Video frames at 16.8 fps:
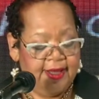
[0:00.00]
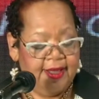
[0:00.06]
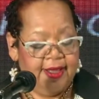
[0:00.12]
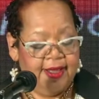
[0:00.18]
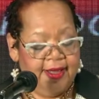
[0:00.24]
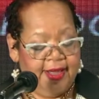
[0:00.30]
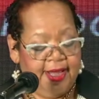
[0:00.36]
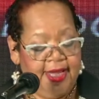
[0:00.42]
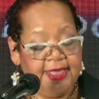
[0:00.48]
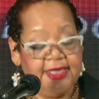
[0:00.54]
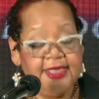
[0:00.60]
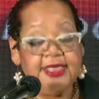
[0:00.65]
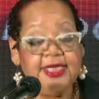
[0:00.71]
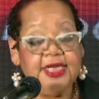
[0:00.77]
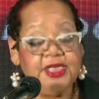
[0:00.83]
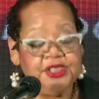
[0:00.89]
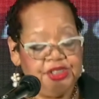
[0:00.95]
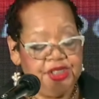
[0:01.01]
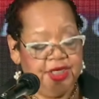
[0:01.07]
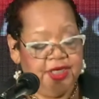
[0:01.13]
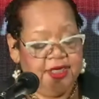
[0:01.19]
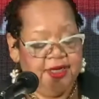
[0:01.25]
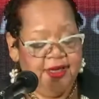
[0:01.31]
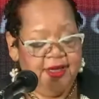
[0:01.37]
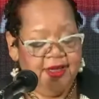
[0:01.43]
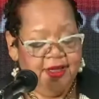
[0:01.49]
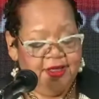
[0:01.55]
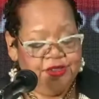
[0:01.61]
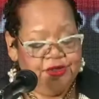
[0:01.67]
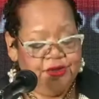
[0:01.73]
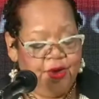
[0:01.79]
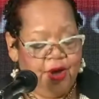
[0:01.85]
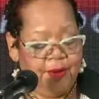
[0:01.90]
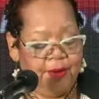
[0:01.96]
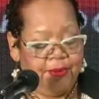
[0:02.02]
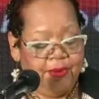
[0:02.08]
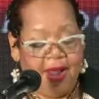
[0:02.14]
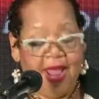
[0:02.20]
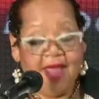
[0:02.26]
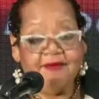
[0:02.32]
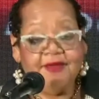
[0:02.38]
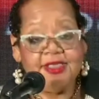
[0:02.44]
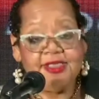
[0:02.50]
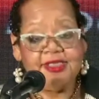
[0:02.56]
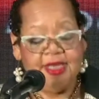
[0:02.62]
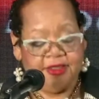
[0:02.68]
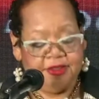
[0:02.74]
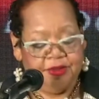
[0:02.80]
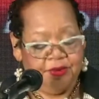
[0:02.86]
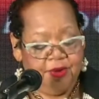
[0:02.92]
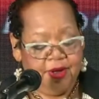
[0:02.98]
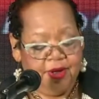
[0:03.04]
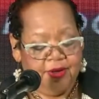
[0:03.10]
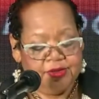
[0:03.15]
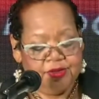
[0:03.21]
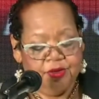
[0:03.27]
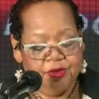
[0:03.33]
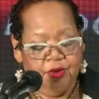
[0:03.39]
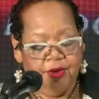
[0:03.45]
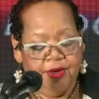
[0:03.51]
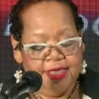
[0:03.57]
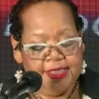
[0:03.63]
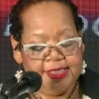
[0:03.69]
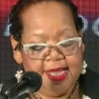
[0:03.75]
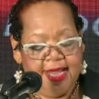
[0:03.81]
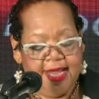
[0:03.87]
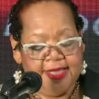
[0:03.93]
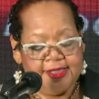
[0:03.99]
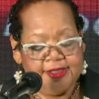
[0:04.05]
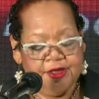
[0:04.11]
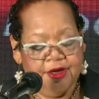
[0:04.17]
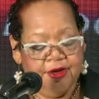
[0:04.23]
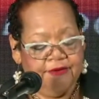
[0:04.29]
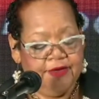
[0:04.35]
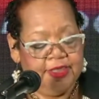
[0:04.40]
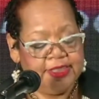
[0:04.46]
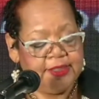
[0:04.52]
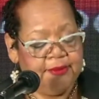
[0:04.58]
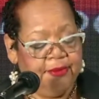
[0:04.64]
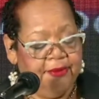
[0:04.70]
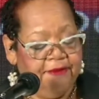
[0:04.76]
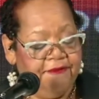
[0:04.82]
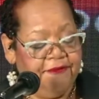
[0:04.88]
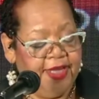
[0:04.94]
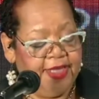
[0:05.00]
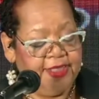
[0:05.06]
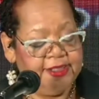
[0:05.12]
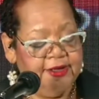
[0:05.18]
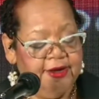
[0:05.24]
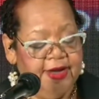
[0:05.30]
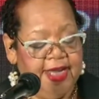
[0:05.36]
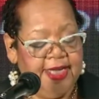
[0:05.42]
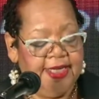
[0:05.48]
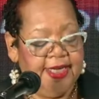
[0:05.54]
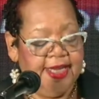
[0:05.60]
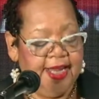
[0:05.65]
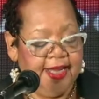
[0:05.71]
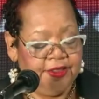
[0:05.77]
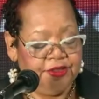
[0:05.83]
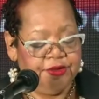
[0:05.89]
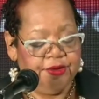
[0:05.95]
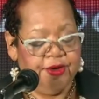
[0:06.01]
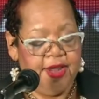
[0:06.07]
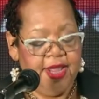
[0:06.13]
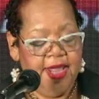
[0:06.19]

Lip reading: In addition to her private sector roles, Loris has served as a professor and lecturer